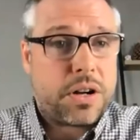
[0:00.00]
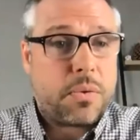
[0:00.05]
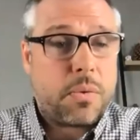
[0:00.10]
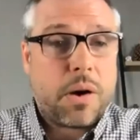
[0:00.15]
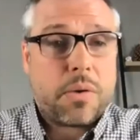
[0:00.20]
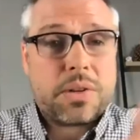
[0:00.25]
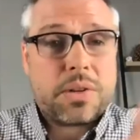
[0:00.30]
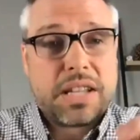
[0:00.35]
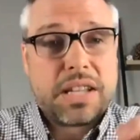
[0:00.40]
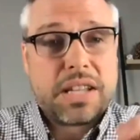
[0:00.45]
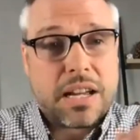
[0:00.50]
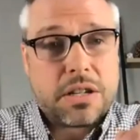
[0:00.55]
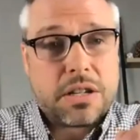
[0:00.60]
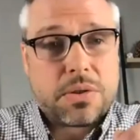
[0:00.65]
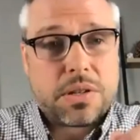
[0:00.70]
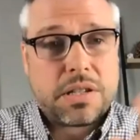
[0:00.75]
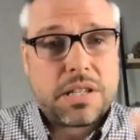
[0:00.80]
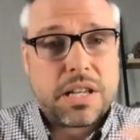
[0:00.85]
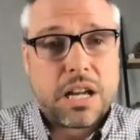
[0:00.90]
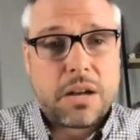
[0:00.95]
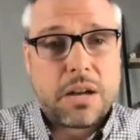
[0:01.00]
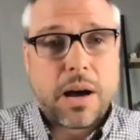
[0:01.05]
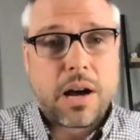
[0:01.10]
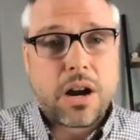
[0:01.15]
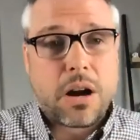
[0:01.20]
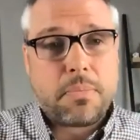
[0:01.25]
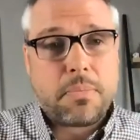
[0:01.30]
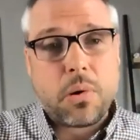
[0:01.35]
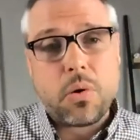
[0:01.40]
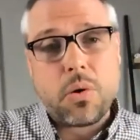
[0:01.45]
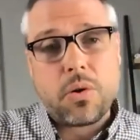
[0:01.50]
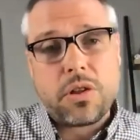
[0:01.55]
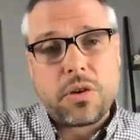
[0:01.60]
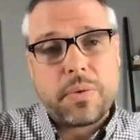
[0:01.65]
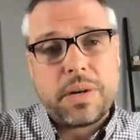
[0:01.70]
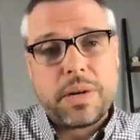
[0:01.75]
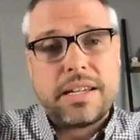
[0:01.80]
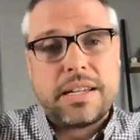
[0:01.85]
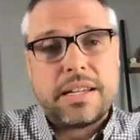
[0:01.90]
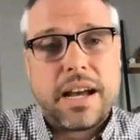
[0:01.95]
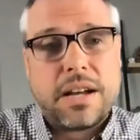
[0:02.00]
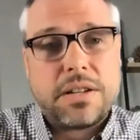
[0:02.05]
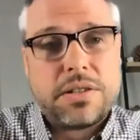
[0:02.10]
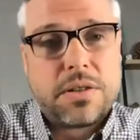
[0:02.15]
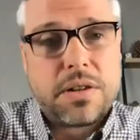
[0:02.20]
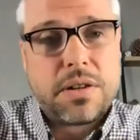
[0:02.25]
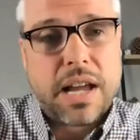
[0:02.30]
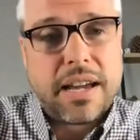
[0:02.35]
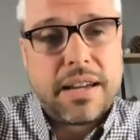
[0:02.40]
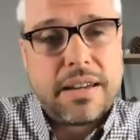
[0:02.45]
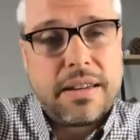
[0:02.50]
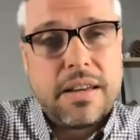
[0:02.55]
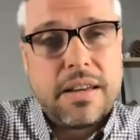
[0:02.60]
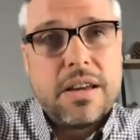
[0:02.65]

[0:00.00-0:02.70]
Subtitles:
What was interesting about our poll that we did yesterday